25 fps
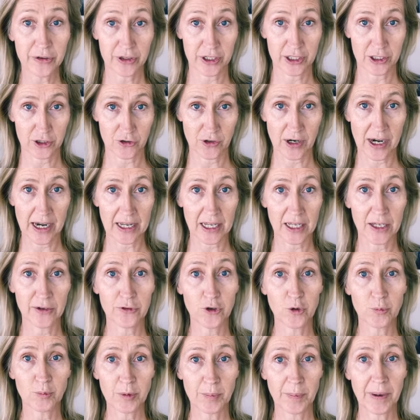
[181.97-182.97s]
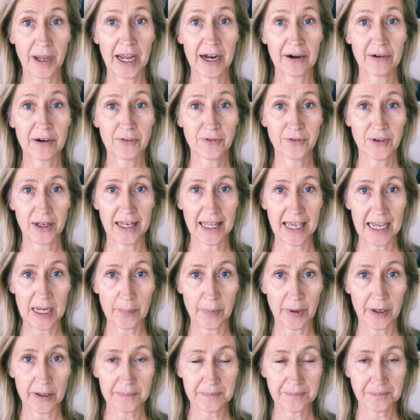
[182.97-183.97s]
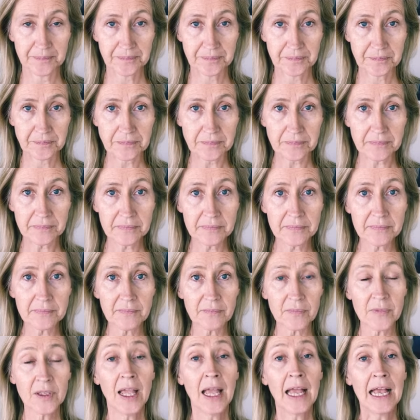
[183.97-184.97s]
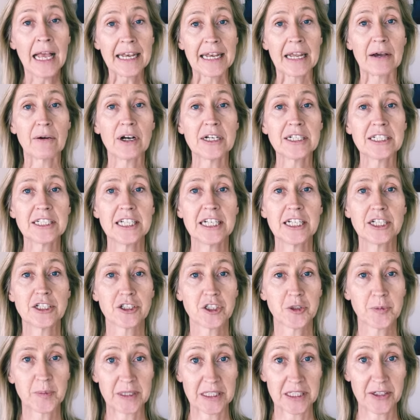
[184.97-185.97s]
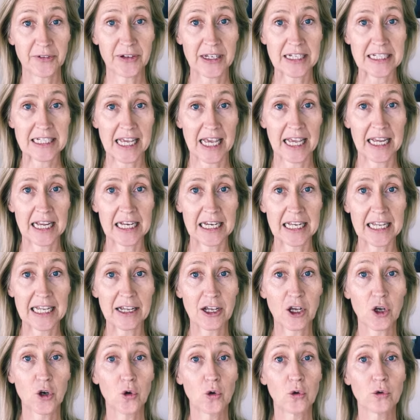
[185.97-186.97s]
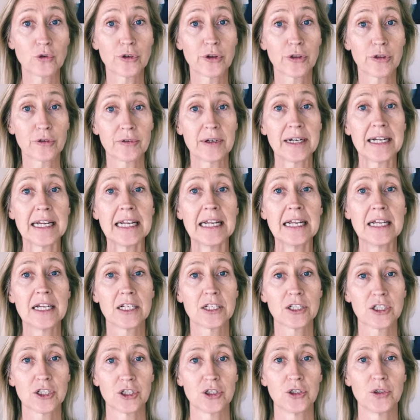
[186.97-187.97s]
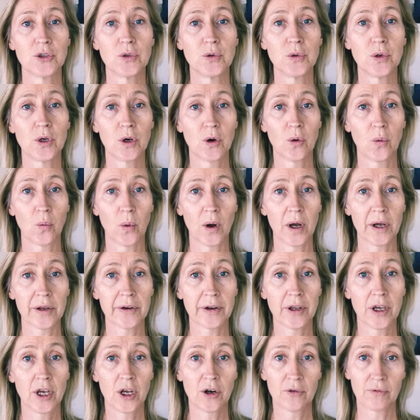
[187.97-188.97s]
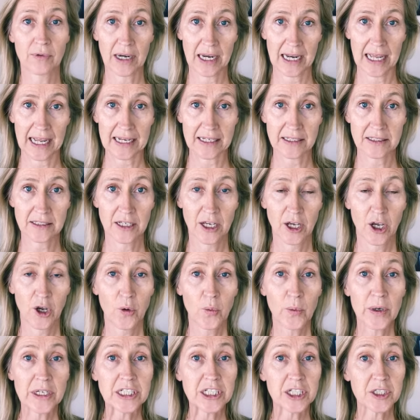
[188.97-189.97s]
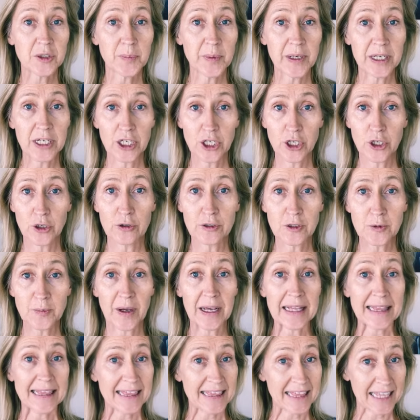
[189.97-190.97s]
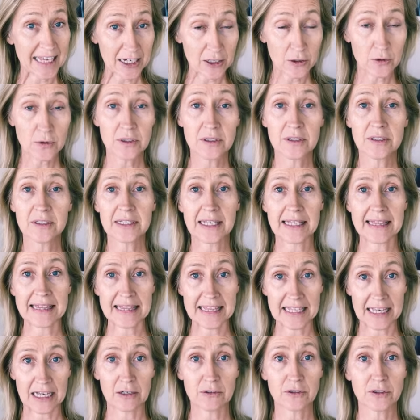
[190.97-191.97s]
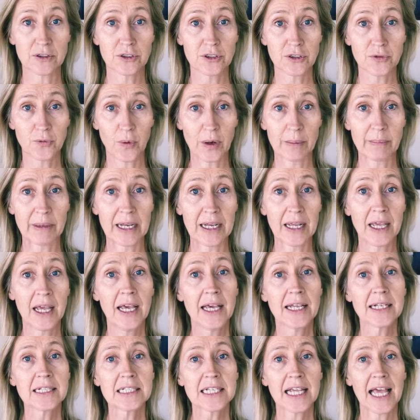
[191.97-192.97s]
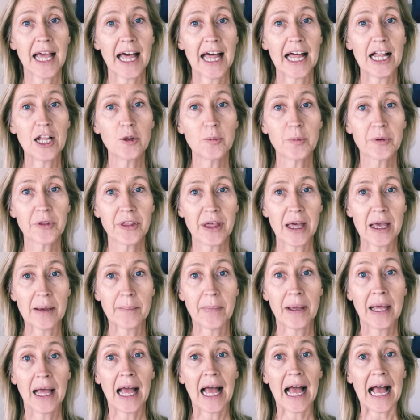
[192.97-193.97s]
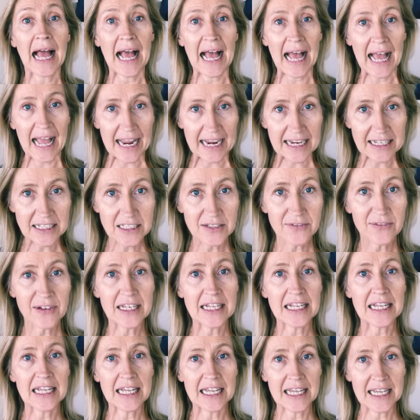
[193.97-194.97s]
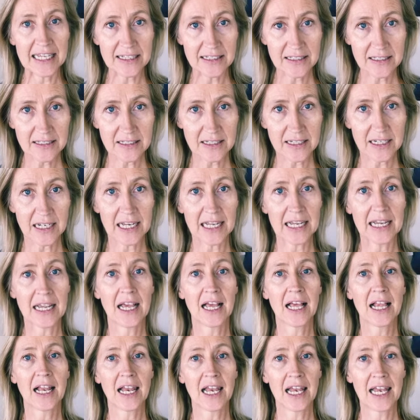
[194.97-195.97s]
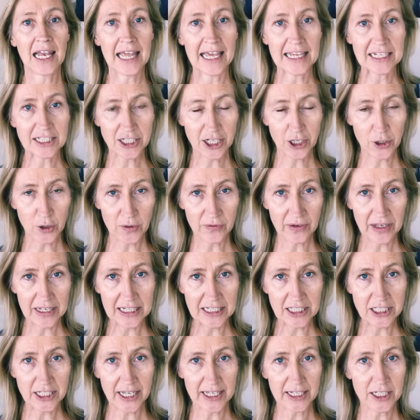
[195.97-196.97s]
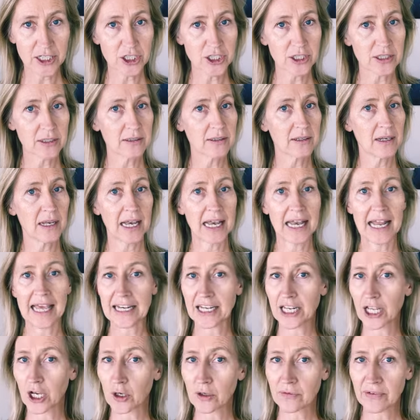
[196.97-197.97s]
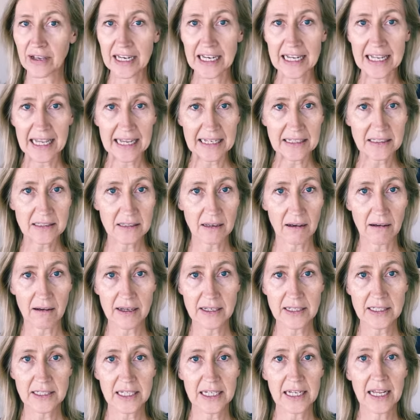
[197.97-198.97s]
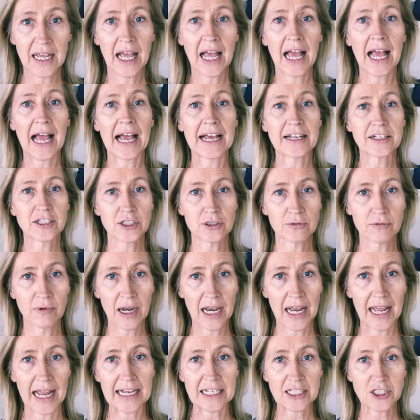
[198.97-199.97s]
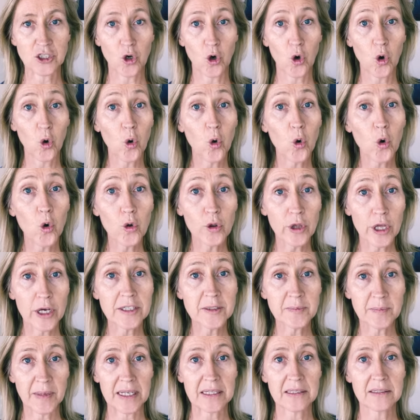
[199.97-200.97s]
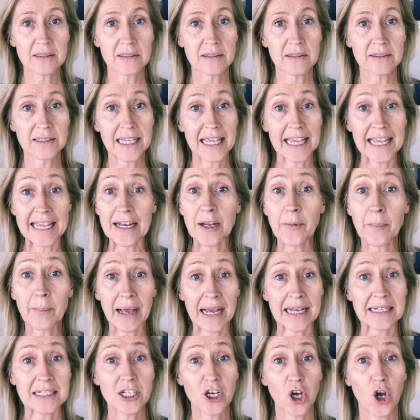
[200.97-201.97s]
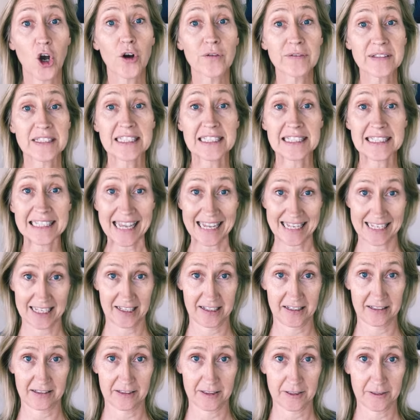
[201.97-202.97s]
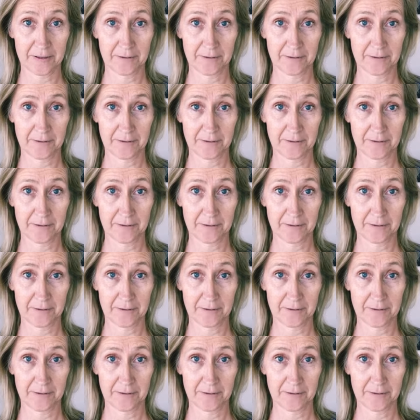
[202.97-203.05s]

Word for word: track if you're preparing for labour. Now, I teach a specific technique called 3 2 one relax, which has been used by thousands and thousands of women to help them actively, instantly let go of any tension, let go of any anxiety, and to relax all those muscles in a matter of seconds.